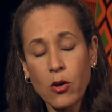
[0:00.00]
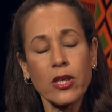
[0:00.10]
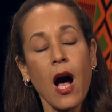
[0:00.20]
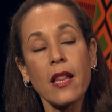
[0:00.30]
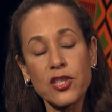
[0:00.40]
or
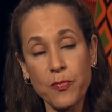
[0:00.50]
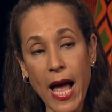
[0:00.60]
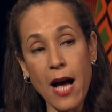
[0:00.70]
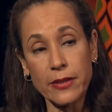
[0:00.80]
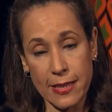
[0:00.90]
college
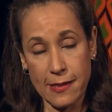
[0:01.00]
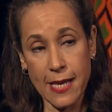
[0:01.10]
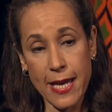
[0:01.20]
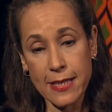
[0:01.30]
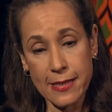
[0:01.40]
bound, let's
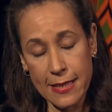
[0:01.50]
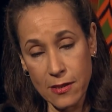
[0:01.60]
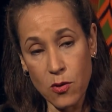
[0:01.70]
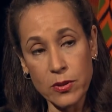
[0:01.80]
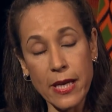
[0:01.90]
say, because that's
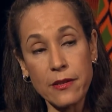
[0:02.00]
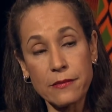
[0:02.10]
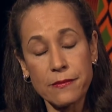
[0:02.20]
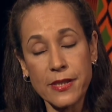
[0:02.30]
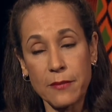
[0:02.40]
a whole
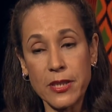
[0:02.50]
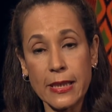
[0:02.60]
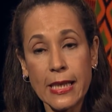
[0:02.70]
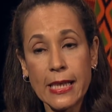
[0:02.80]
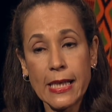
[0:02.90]
other
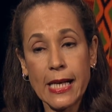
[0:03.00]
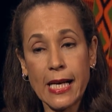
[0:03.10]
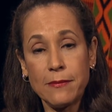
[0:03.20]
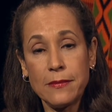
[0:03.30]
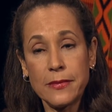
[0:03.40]
subject,
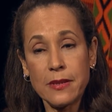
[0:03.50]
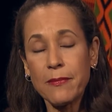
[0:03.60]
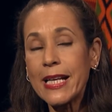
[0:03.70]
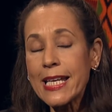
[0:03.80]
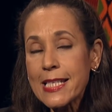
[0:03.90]
um, the
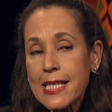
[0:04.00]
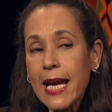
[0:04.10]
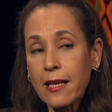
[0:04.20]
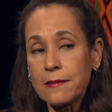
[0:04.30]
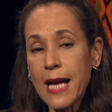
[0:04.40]
money is
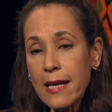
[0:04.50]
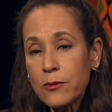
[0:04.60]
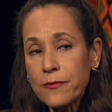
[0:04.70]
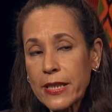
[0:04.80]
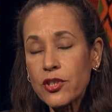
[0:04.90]
there. I
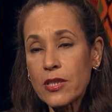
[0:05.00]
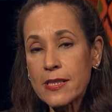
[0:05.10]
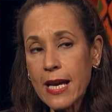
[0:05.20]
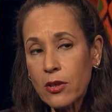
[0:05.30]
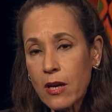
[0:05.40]
will venture to
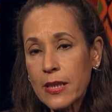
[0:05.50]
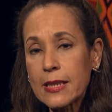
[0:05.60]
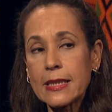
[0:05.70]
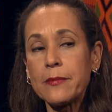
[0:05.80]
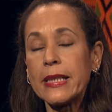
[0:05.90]
say, I'll go out
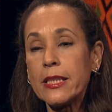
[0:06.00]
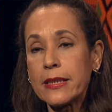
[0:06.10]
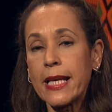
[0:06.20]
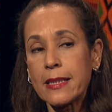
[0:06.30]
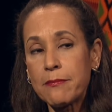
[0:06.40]
on a limb here,
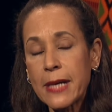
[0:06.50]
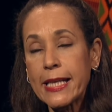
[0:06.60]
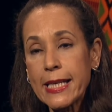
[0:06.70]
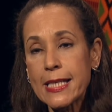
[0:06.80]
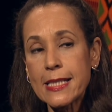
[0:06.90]
and, and the
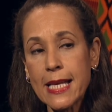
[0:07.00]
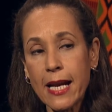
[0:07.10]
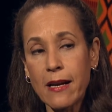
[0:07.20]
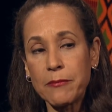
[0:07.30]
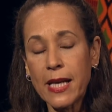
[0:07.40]
money is
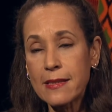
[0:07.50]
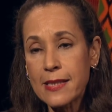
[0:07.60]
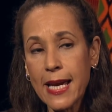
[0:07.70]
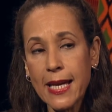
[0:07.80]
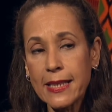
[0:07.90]
there. I'm not
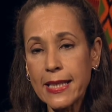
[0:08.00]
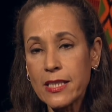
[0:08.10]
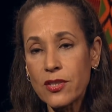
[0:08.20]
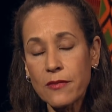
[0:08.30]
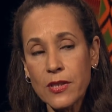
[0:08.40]
saying
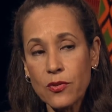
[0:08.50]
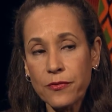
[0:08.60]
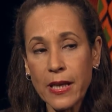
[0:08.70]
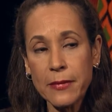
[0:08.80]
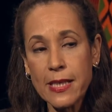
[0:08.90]
each individual
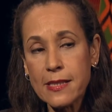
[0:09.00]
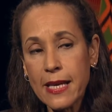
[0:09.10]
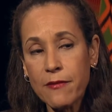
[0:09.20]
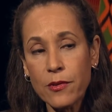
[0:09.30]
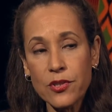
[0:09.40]
family doesn't
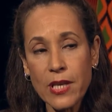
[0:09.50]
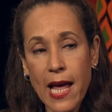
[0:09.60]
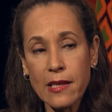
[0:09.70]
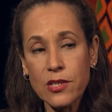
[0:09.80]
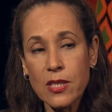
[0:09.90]
have their own
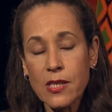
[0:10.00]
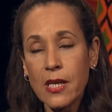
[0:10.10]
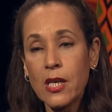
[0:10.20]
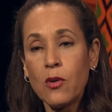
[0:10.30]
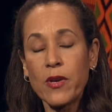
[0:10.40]
challenges
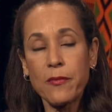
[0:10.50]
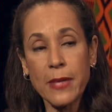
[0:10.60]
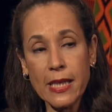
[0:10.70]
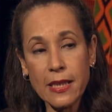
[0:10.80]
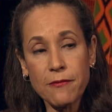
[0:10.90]
with
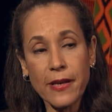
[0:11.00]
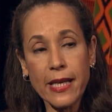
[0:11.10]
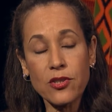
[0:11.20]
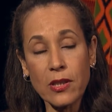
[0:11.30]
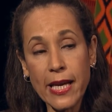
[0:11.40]
meeting the
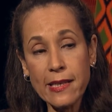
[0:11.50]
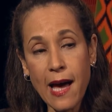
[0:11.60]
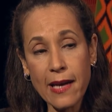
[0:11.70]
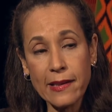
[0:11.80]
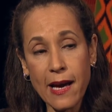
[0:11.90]
financial aid
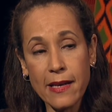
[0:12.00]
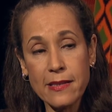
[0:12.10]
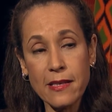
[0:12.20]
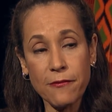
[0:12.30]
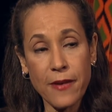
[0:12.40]

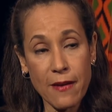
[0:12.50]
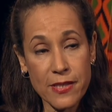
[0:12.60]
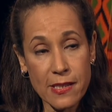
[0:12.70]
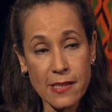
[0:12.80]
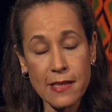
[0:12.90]
guidelines that
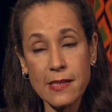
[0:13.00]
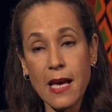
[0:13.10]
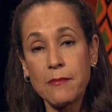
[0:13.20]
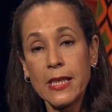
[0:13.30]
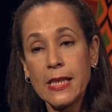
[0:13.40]
FAFSA sets
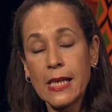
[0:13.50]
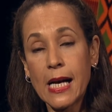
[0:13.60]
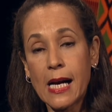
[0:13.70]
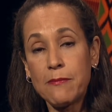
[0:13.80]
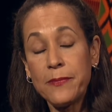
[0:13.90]
up,
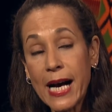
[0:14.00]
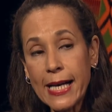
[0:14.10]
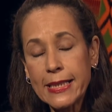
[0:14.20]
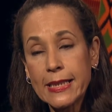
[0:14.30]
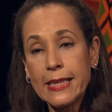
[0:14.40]
um, but